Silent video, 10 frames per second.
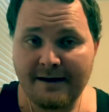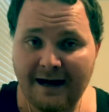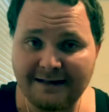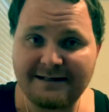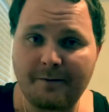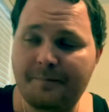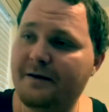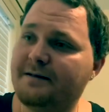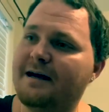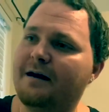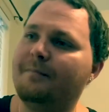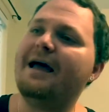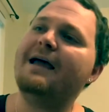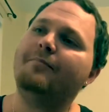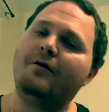I tell P-Town, I'm like,
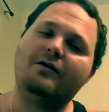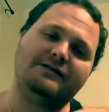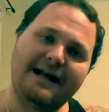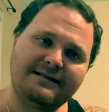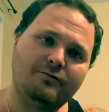hey, bro, snatch